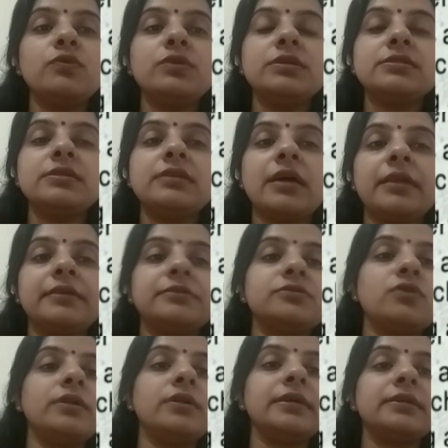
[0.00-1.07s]
is in direct
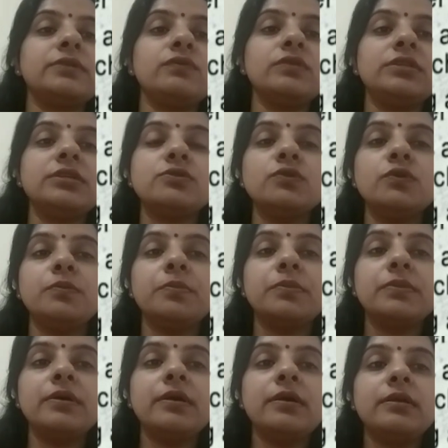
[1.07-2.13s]
contact with the soup.
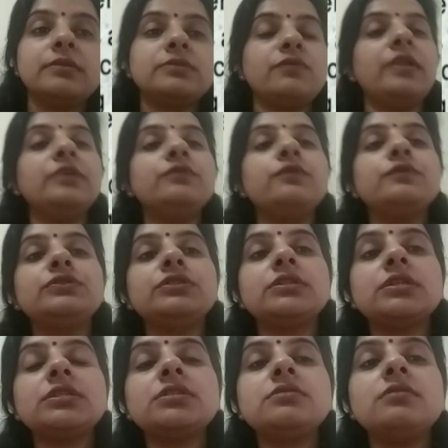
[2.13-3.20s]
So when you
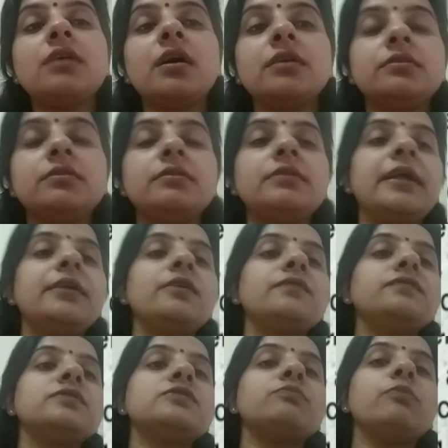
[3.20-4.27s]
touch the other end of
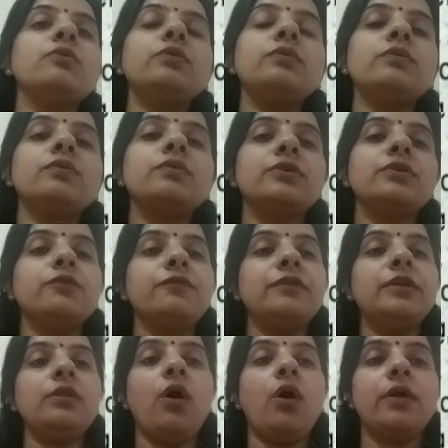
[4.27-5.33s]
the spoon, you
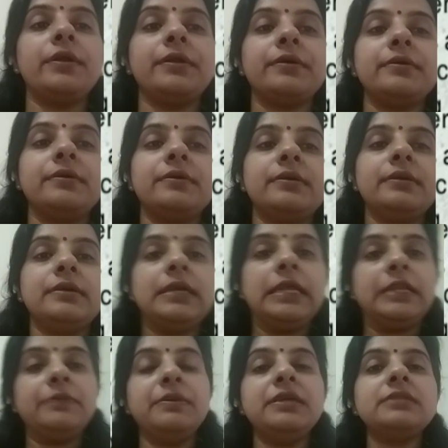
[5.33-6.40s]
feel hot.
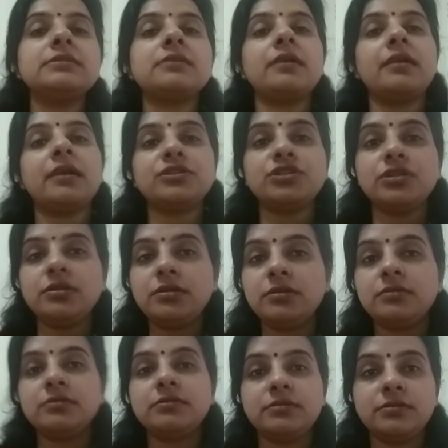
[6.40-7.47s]
It means conduction
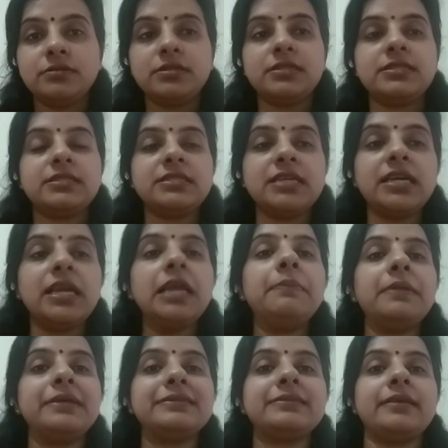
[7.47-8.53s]
is taking
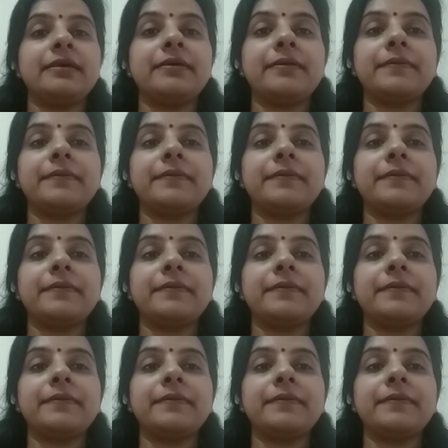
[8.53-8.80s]
place here,